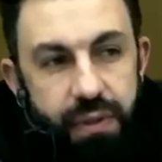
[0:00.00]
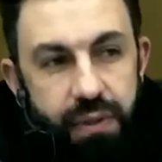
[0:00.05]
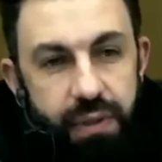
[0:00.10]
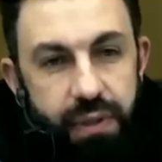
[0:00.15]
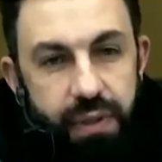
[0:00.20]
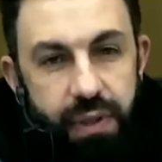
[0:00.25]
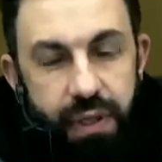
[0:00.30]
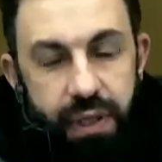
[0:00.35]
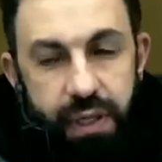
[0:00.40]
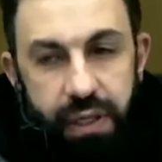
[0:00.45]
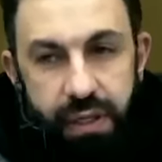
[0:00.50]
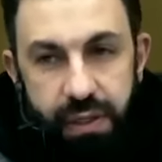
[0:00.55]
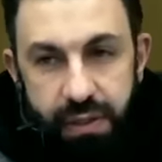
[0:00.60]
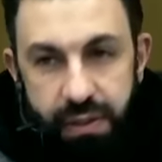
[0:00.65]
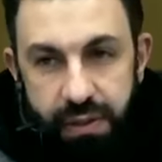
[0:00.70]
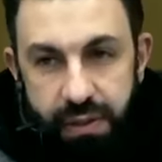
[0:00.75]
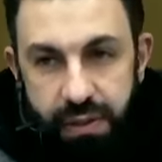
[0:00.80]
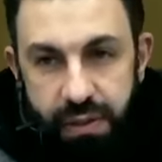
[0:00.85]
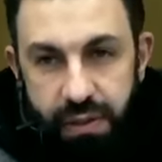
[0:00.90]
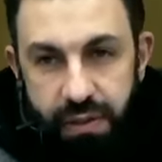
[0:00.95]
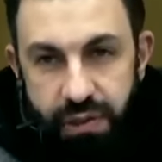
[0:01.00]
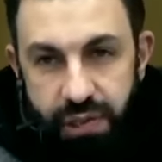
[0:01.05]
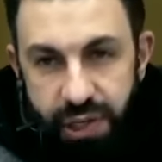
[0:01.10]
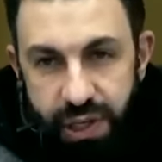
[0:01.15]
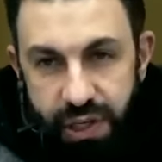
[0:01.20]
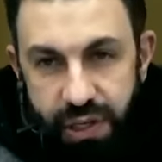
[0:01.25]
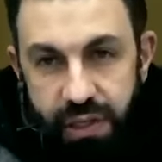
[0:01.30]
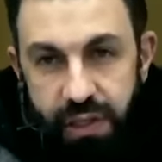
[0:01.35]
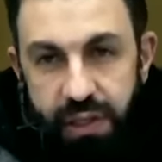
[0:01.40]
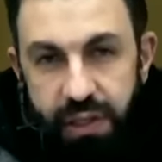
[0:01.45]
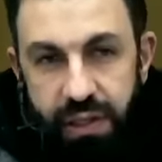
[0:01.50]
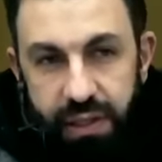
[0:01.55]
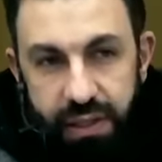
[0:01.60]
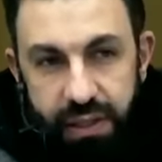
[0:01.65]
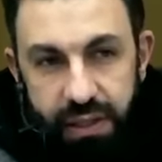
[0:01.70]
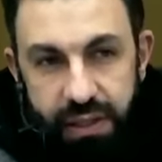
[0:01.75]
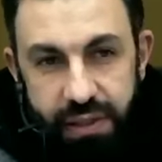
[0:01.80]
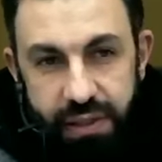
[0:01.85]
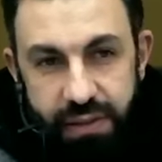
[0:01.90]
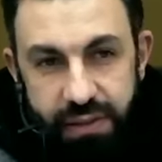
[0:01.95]
And
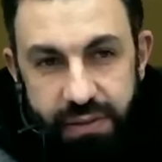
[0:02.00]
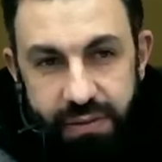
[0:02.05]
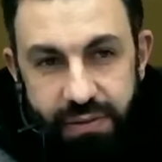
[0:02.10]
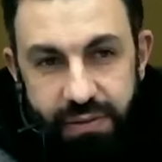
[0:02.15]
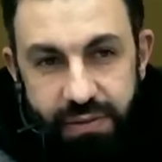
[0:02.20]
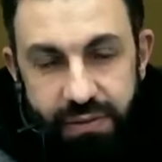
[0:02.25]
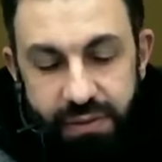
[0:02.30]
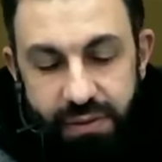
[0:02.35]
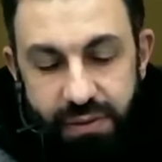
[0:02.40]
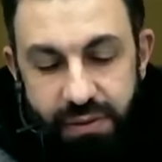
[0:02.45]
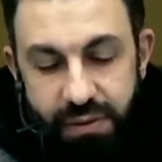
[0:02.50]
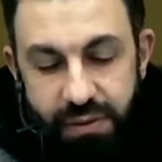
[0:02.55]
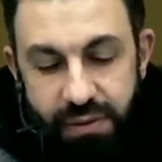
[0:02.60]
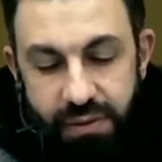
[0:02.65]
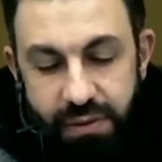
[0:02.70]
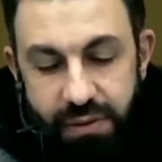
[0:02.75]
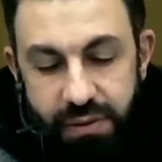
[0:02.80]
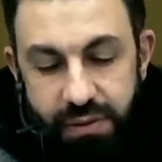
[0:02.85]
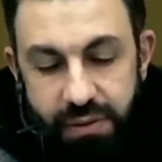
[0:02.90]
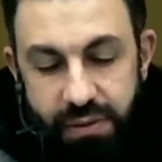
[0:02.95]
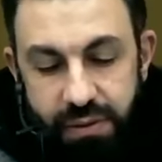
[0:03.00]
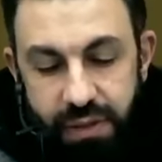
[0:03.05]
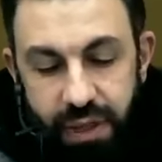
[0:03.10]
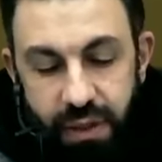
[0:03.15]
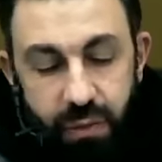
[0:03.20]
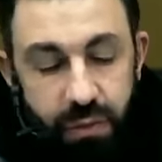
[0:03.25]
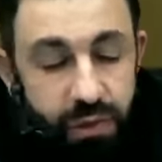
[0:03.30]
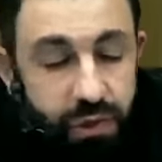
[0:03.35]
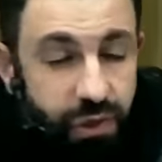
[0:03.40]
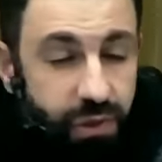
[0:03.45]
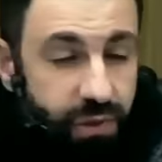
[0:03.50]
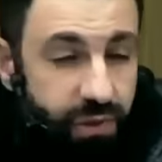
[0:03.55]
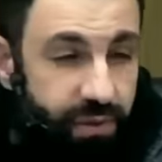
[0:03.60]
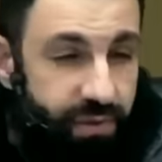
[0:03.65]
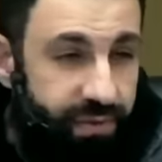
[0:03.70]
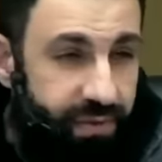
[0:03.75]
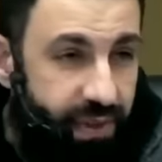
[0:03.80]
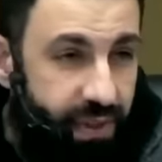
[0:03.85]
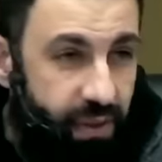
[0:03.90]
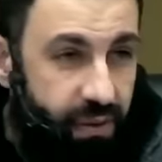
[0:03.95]
inshallah, I want you to
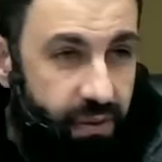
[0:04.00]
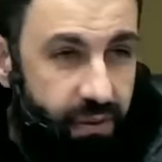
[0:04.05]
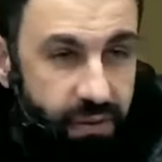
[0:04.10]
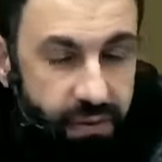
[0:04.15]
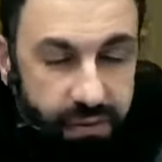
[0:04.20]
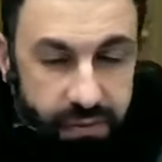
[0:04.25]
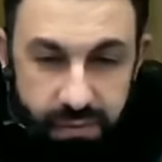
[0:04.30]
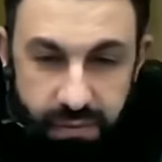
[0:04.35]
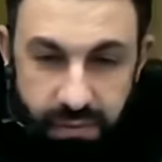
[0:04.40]
feel